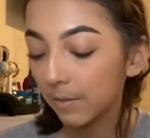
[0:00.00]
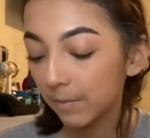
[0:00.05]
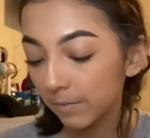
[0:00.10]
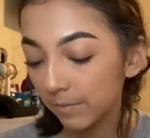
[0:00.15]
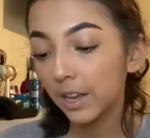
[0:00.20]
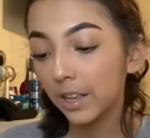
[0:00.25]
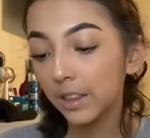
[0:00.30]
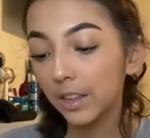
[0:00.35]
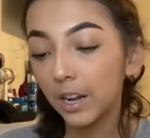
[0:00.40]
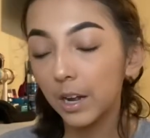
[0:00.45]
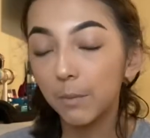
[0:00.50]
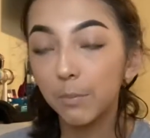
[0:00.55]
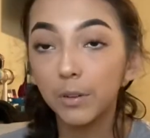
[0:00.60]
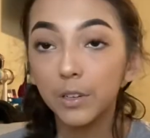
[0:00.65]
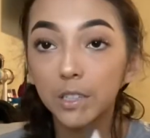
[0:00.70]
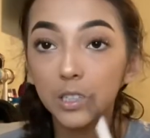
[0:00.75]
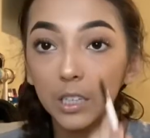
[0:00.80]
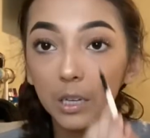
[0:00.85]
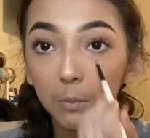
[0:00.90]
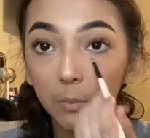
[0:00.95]
And then I
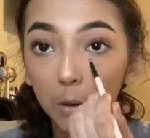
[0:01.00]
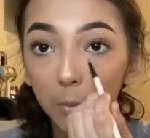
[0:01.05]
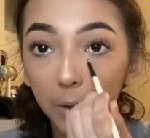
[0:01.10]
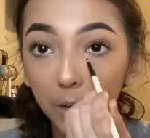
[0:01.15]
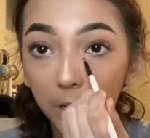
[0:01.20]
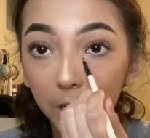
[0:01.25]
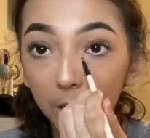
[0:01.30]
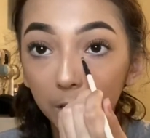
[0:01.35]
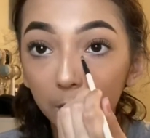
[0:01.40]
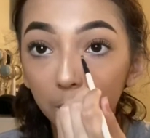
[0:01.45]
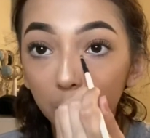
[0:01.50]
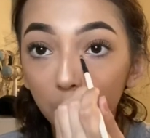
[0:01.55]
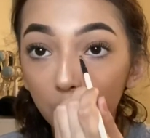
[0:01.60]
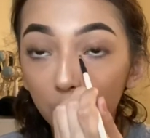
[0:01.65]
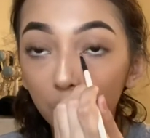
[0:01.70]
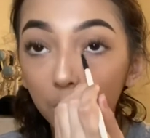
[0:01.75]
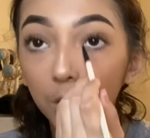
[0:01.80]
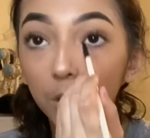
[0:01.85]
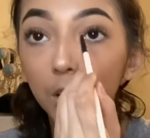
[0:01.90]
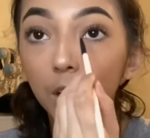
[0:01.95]
put some on my inner
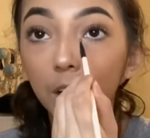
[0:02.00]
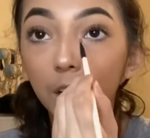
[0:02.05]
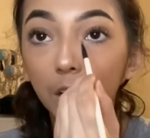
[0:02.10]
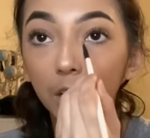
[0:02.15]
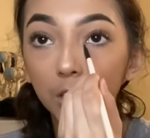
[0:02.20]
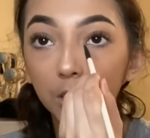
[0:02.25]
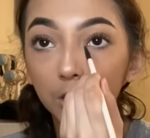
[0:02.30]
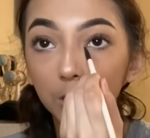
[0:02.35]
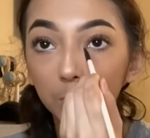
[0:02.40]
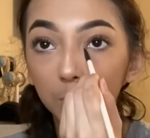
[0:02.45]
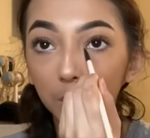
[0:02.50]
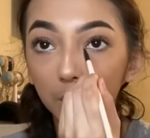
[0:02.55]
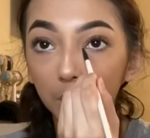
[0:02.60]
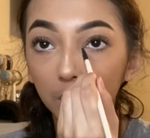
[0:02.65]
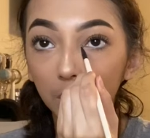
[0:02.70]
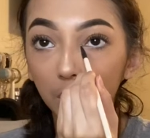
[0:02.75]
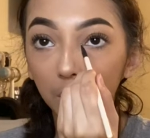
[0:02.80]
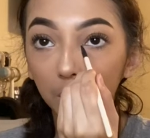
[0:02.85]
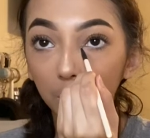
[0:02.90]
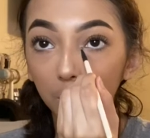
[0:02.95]
corner, and I just put
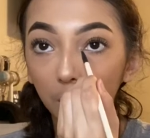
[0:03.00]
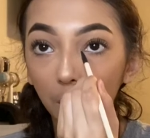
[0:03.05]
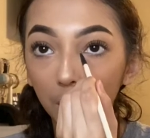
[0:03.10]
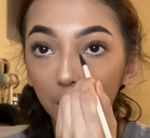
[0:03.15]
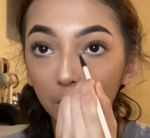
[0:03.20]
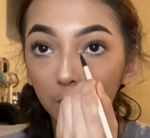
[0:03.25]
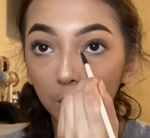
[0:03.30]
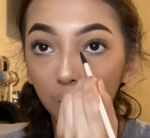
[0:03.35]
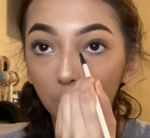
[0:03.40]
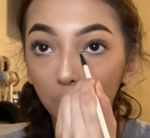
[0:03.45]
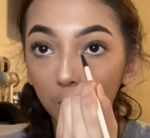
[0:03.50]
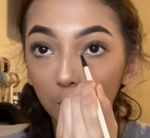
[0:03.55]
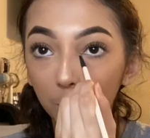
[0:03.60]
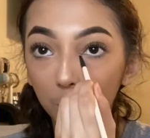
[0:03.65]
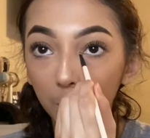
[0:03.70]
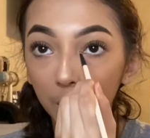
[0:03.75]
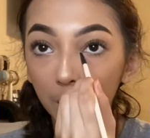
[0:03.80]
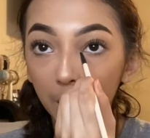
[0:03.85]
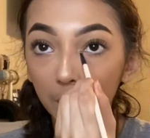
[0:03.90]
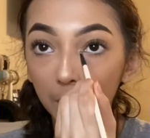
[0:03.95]
it like right in the corner of
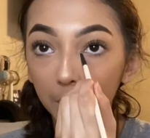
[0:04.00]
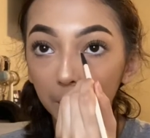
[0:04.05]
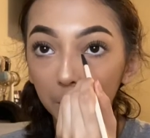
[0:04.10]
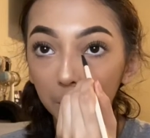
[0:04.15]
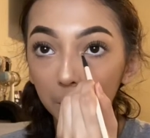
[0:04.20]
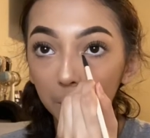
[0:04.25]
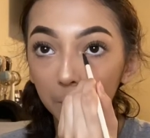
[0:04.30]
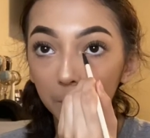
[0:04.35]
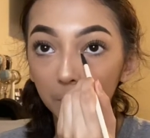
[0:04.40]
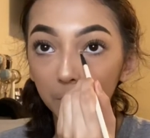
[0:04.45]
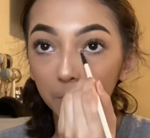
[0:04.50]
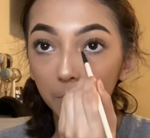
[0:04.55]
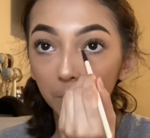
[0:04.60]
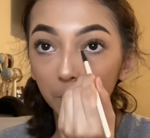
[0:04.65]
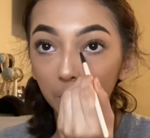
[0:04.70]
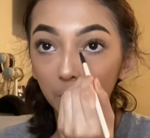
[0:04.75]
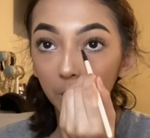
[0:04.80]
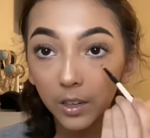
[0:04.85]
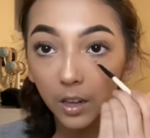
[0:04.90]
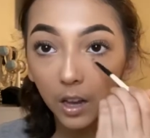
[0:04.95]
my eye.
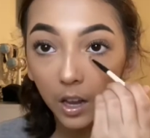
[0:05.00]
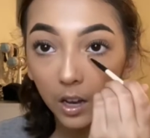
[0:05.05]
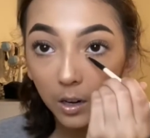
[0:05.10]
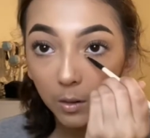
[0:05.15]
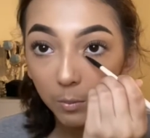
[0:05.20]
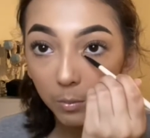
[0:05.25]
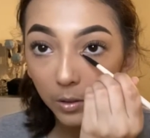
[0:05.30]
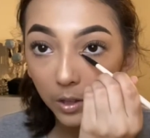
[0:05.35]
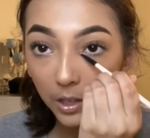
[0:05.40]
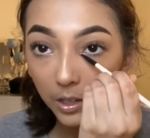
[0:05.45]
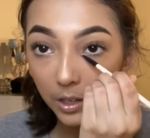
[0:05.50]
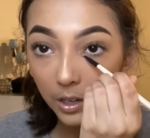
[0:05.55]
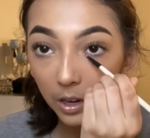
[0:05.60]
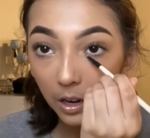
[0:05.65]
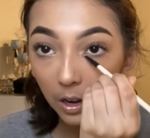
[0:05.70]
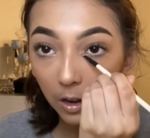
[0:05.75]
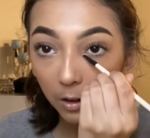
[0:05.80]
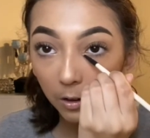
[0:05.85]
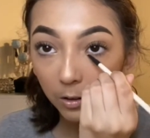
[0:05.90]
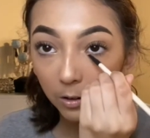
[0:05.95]
And kind of blend it
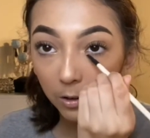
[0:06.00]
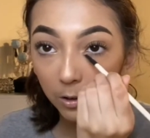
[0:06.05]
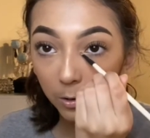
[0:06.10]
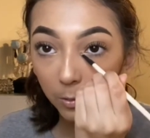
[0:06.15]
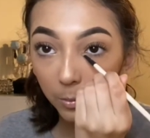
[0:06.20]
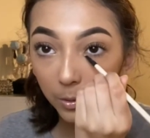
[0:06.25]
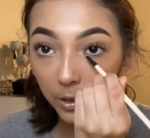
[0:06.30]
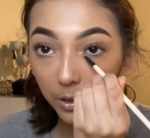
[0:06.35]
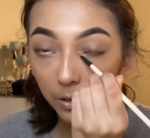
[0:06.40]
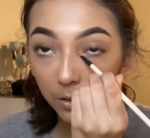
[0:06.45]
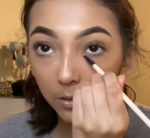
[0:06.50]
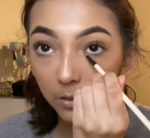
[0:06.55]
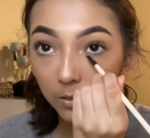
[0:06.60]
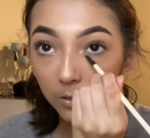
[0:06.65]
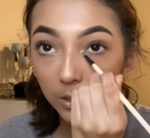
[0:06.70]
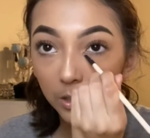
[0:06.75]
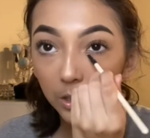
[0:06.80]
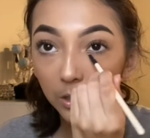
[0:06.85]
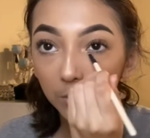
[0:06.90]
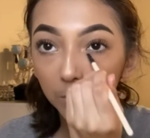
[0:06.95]
out a little bit
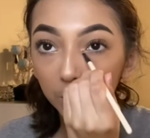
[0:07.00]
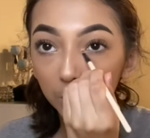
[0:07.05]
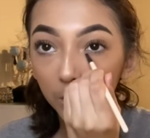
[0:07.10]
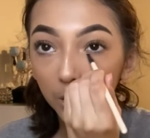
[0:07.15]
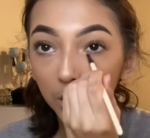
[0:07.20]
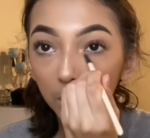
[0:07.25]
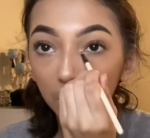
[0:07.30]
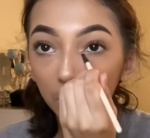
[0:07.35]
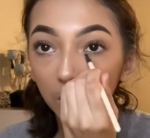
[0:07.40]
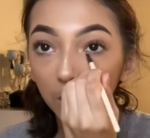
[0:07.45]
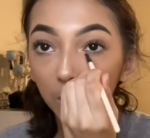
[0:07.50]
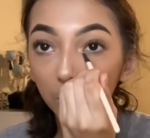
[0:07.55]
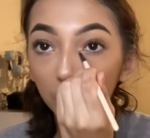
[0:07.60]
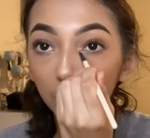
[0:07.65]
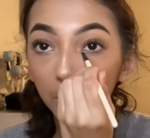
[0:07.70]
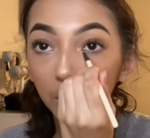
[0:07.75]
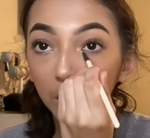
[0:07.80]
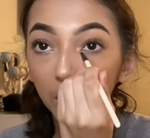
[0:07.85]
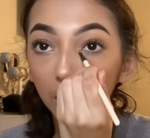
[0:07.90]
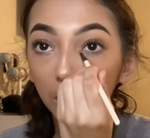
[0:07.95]
to put it a little
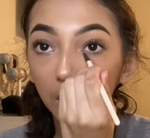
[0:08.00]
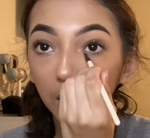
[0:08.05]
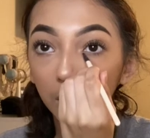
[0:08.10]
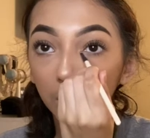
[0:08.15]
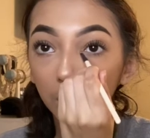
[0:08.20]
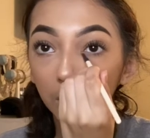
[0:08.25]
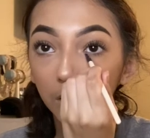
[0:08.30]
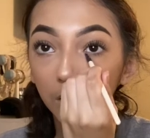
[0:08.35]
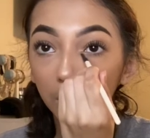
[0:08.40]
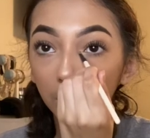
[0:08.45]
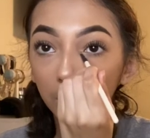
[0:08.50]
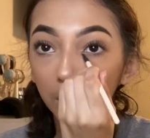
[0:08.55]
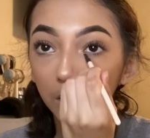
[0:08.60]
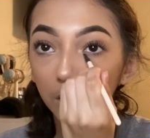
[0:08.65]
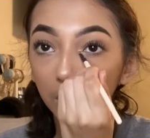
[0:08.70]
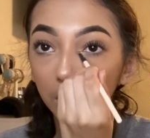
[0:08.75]
bit like underneath